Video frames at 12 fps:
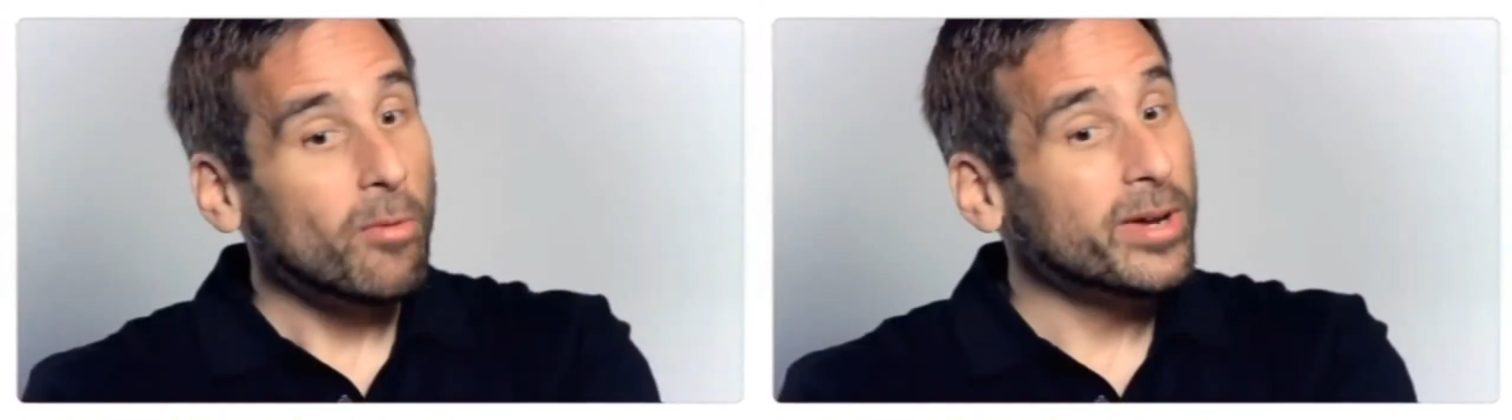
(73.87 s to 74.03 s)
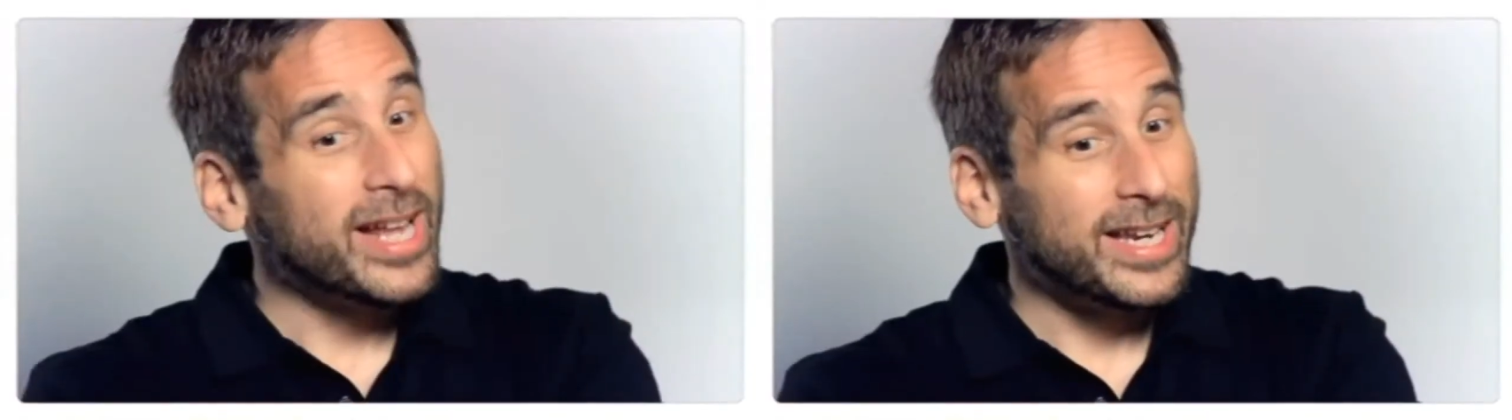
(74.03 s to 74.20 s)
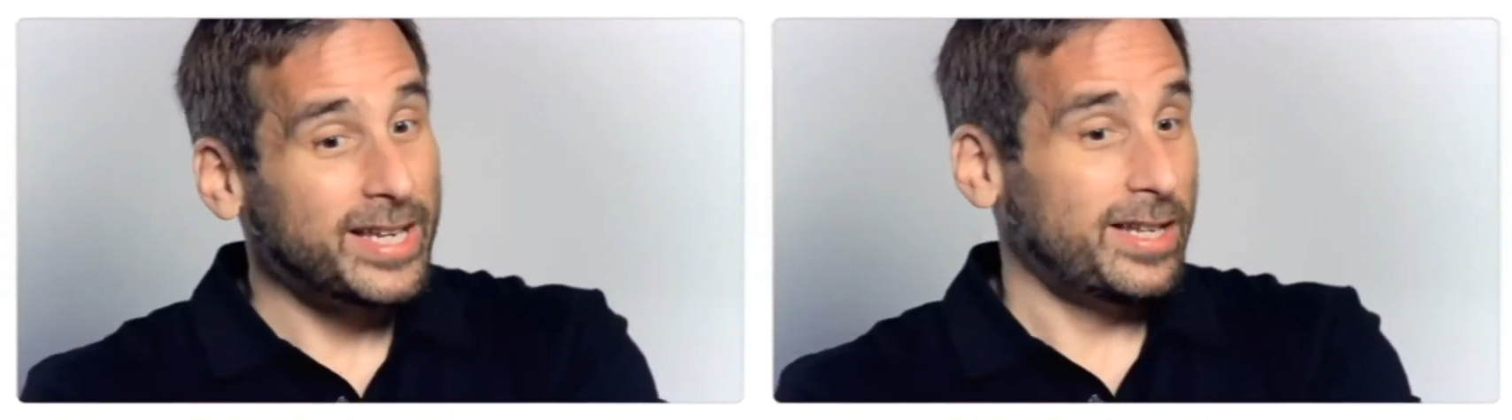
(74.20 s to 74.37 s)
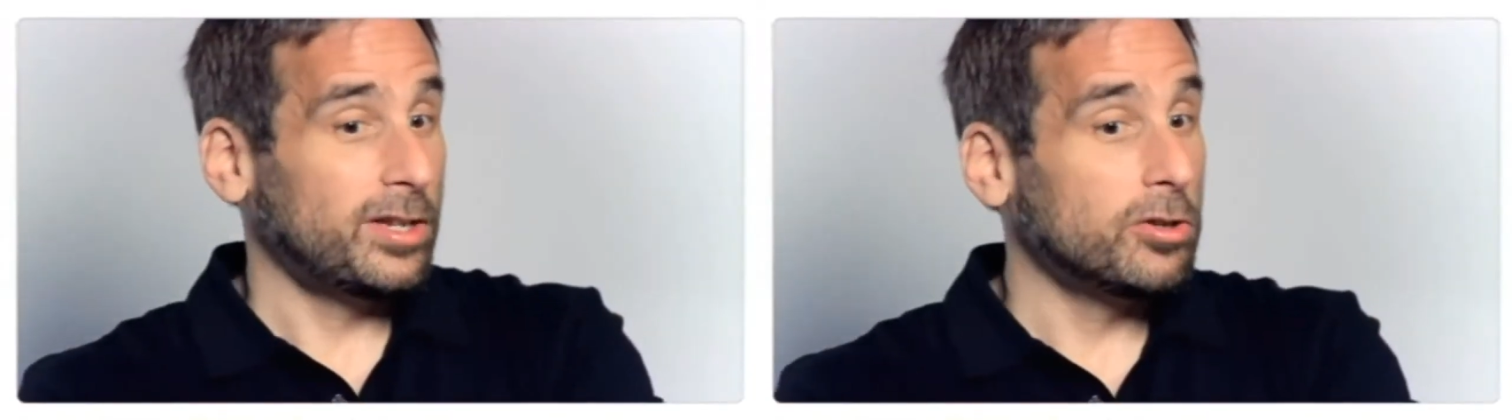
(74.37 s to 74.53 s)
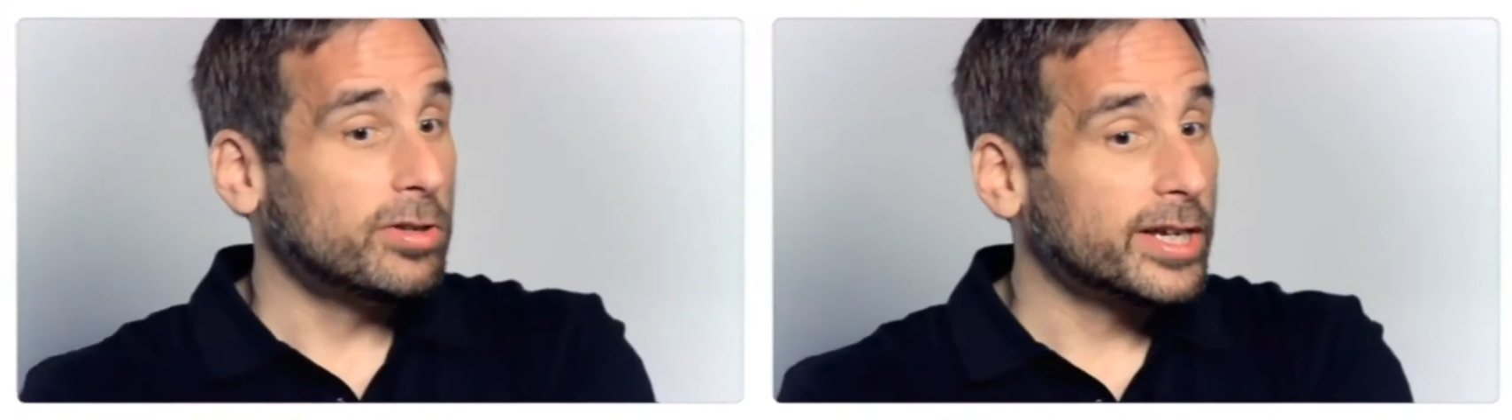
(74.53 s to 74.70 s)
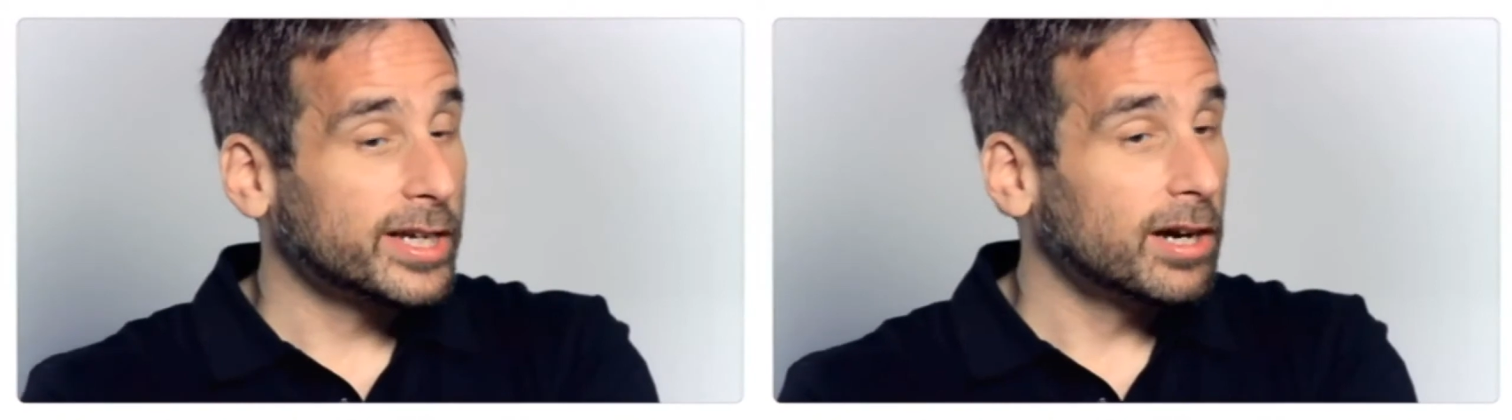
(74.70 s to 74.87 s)
when any new
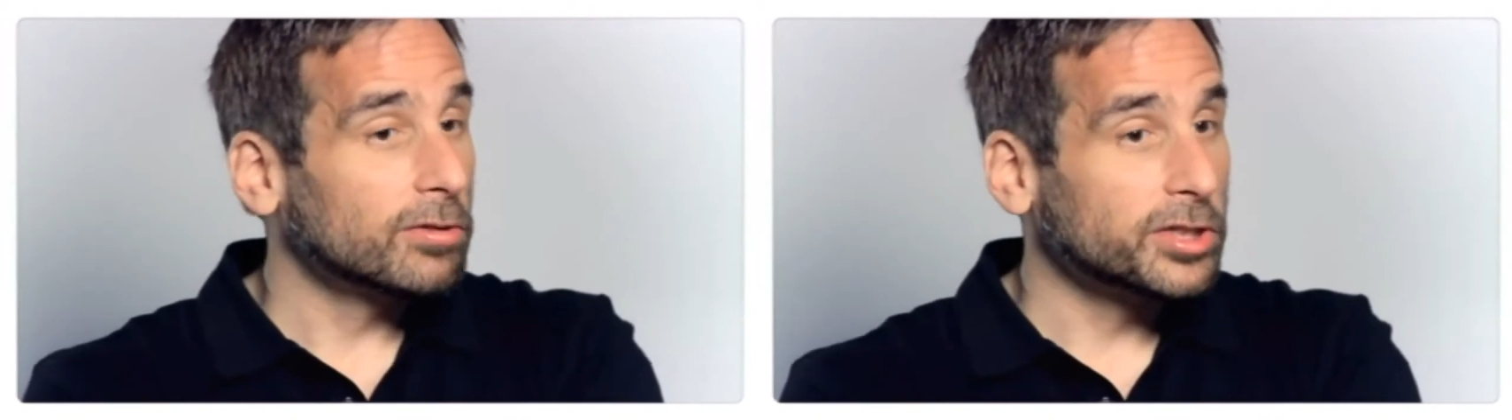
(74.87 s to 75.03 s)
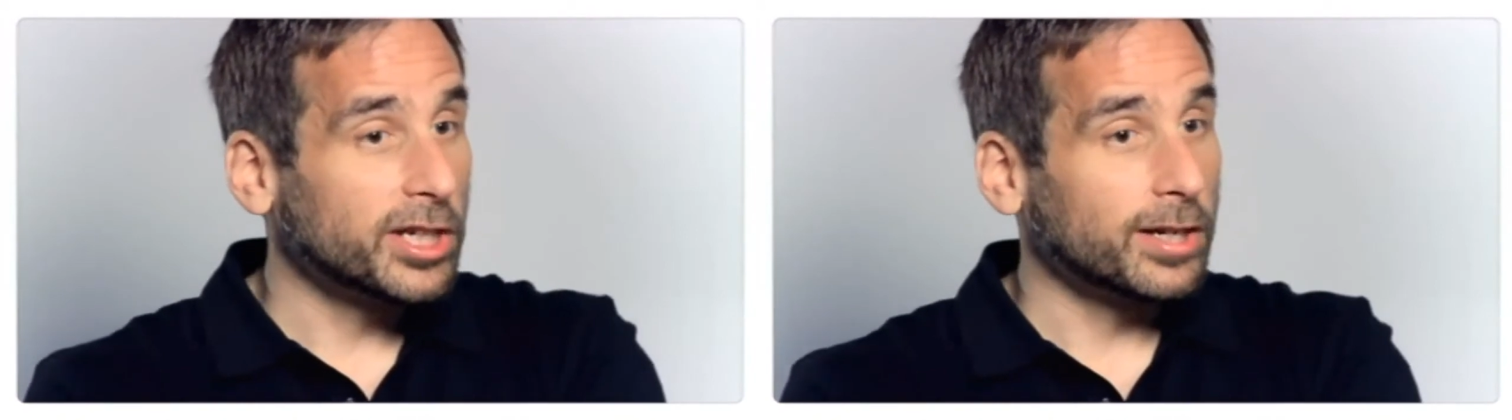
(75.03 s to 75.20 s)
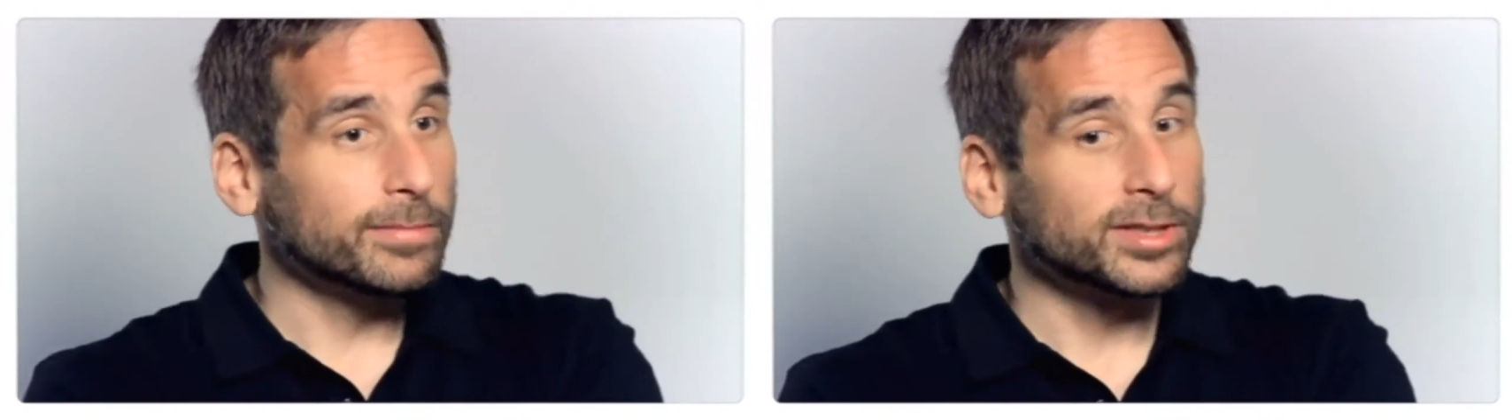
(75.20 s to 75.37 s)
technology comes